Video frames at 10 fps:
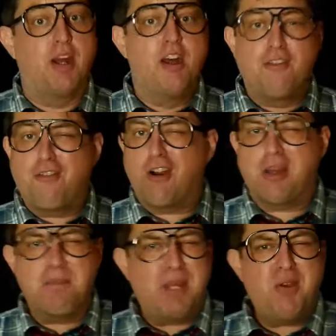For a
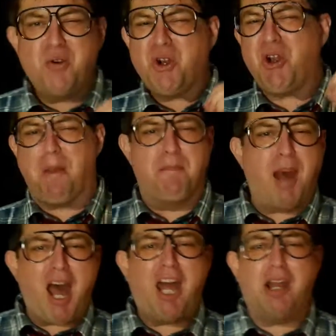computer, a
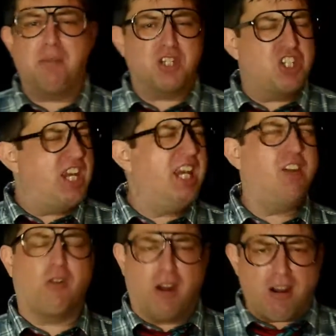bot, a machine, or
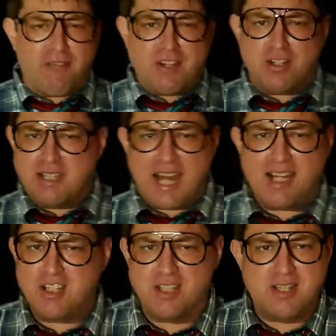an artificial
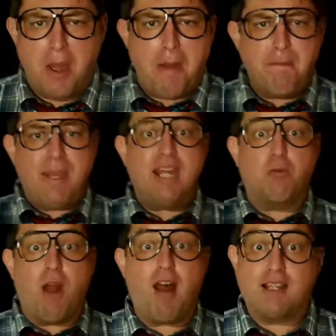intelligence, being
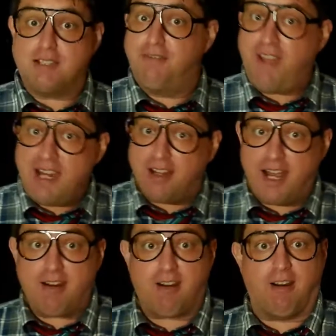wrong is a fatal
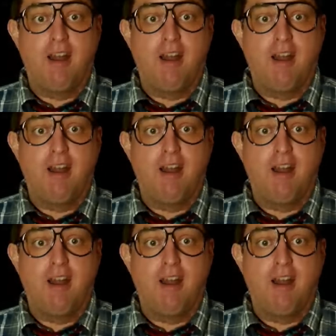error.